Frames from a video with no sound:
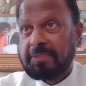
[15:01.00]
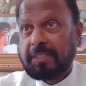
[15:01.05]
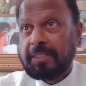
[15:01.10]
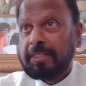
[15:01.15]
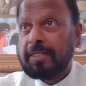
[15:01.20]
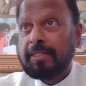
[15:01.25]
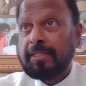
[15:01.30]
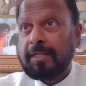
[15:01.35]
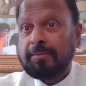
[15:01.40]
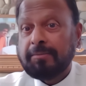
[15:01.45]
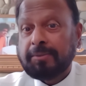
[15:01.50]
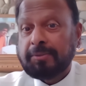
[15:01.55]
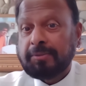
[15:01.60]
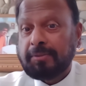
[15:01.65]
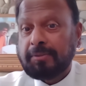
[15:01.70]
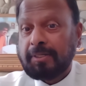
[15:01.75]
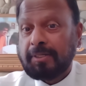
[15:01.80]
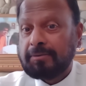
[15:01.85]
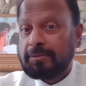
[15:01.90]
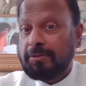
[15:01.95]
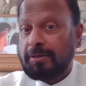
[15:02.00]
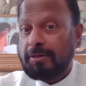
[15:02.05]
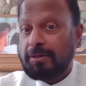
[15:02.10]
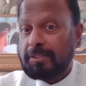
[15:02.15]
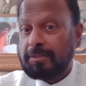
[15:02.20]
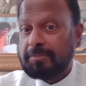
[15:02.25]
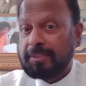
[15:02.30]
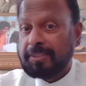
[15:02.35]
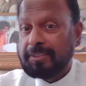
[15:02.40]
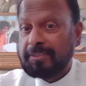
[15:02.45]
He didn't come to
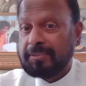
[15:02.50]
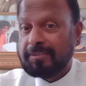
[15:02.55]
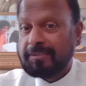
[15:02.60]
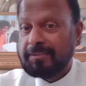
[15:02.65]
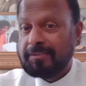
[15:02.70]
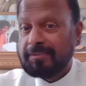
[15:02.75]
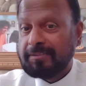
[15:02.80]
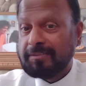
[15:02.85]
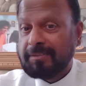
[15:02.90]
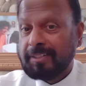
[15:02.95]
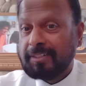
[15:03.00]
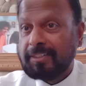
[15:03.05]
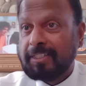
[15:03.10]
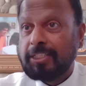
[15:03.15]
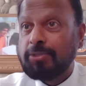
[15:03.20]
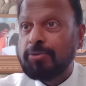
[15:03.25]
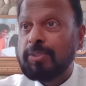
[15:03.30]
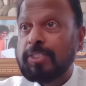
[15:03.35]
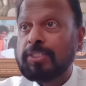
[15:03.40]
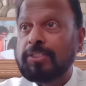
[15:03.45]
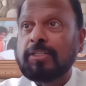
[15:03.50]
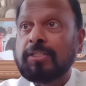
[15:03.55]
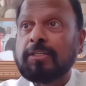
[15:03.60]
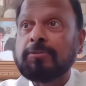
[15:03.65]
talk to me. And this was